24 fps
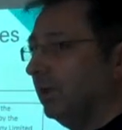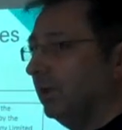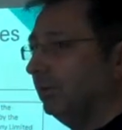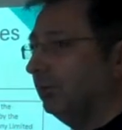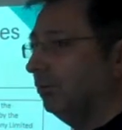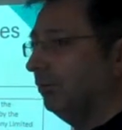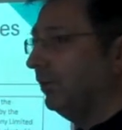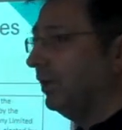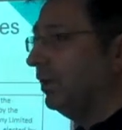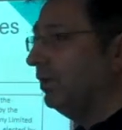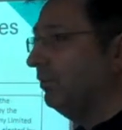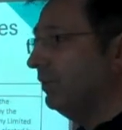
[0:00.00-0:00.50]
and
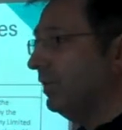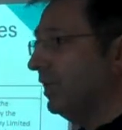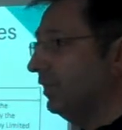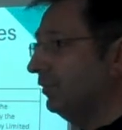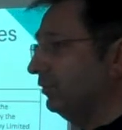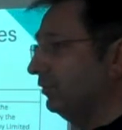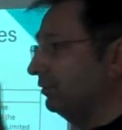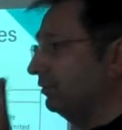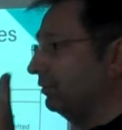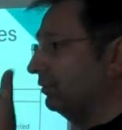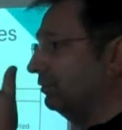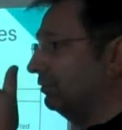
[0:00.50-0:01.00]
although
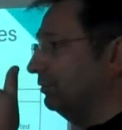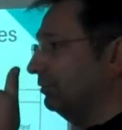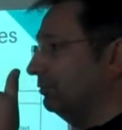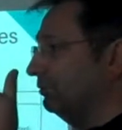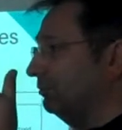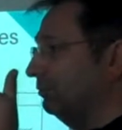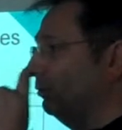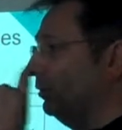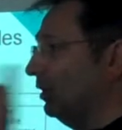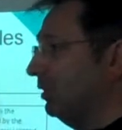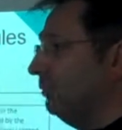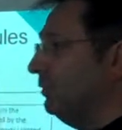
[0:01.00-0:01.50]
that's
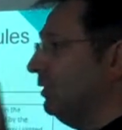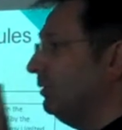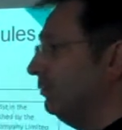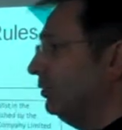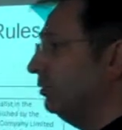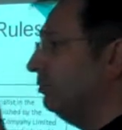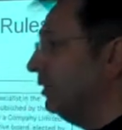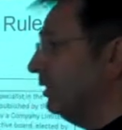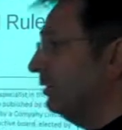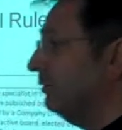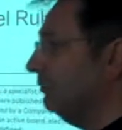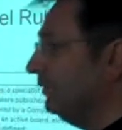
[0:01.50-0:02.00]
one
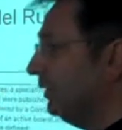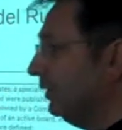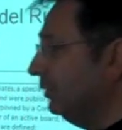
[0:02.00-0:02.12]
member, one